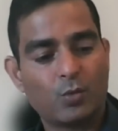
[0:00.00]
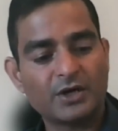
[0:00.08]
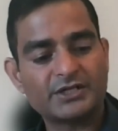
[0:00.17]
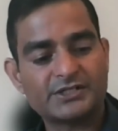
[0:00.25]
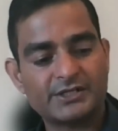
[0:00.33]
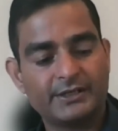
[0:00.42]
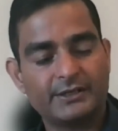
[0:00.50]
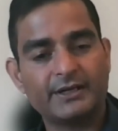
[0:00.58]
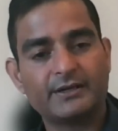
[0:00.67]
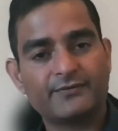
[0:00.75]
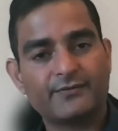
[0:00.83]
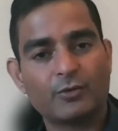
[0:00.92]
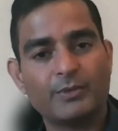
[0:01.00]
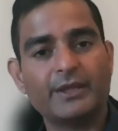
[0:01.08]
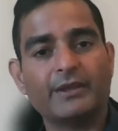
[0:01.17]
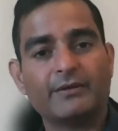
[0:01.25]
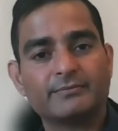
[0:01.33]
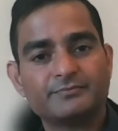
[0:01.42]
What's in it for
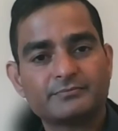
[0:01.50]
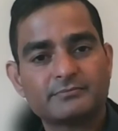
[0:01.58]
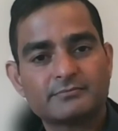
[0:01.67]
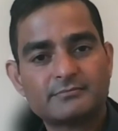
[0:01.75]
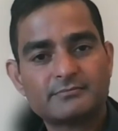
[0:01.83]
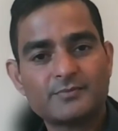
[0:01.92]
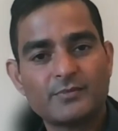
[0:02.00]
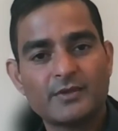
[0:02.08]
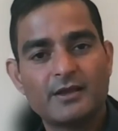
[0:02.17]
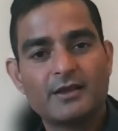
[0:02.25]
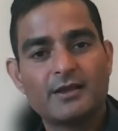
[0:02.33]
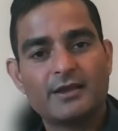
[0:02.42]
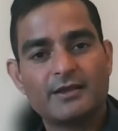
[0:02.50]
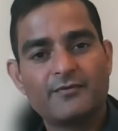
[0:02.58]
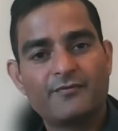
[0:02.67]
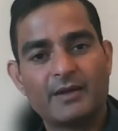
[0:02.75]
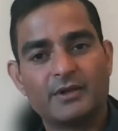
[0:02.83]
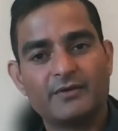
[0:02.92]
me?
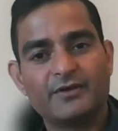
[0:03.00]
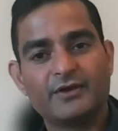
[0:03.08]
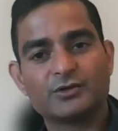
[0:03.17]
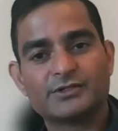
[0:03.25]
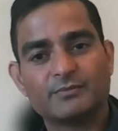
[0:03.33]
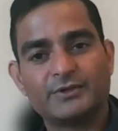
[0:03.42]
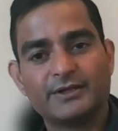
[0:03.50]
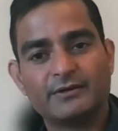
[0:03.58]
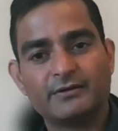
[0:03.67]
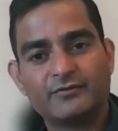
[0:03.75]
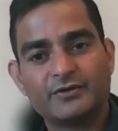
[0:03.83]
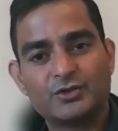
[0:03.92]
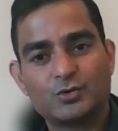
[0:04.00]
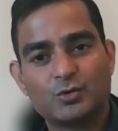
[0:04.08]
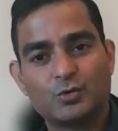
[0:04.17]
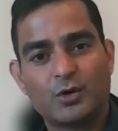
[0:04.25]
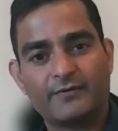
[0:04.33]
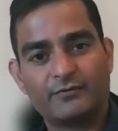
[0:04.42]
If I'm giving you something which
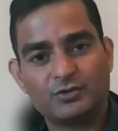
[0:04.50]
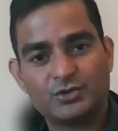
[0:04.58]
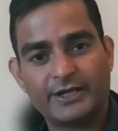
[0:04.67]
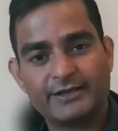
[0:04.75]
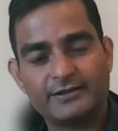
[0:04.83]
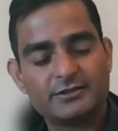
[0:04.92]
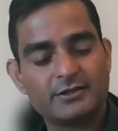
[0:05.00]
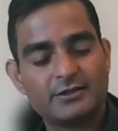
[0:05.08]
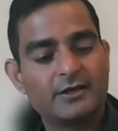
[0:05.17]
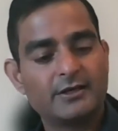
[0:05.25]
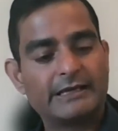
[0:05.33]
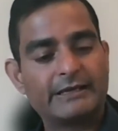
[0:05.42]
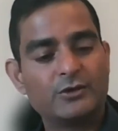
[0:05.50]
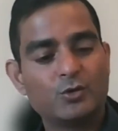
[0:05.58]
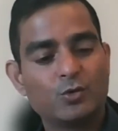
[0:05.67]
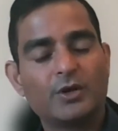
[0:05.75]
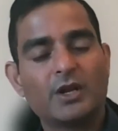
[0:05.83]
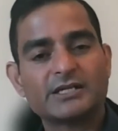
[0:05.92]
you have to change,
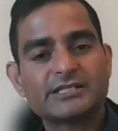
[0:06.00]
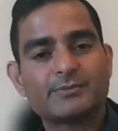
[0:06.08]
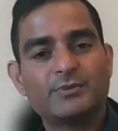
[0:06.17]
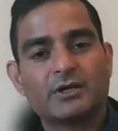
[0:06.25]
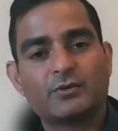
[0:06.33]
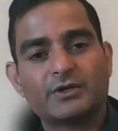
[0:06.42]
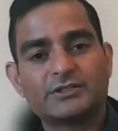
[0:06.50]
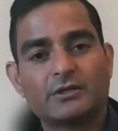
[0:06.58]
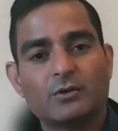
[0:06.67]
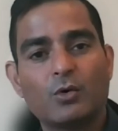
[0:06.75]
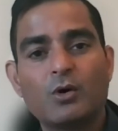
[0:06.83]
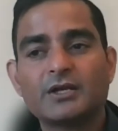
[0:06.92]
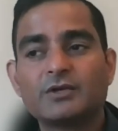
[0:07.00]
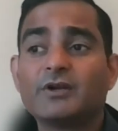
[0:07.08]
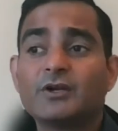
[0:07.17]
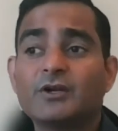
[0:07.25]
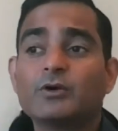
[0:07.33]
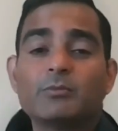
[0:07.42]
you will ask me a question. Oh, I
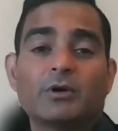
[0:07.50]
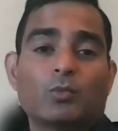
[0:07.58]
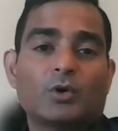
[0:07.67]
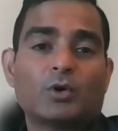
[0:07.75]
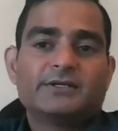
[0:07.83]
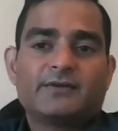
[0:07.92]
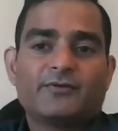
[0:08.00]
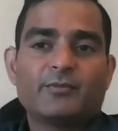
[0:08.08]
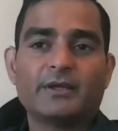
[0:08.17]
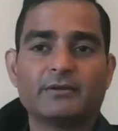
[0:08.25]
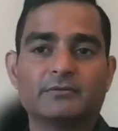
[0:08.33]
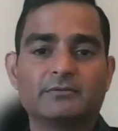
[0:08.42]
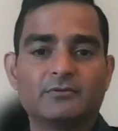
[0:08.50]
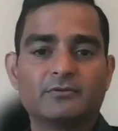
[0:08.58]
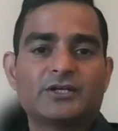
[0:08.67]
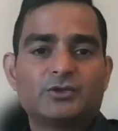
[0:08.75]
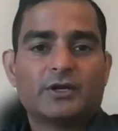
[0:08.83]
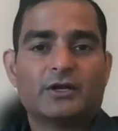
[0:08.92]
will do it, but what's in it for me?
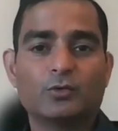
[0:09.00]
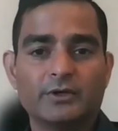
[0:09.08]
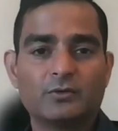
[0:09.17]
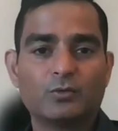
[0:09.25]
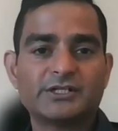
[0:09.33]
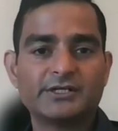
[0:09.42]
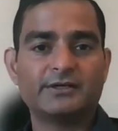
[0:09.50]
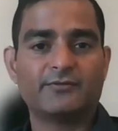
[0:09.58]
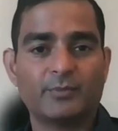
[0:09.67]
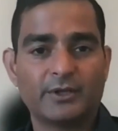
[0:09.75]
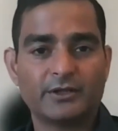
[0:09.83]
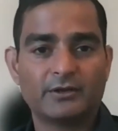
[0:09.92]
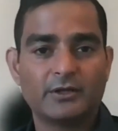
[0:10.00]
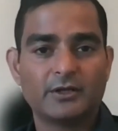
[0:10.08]
Why should I do it? What's in it for me?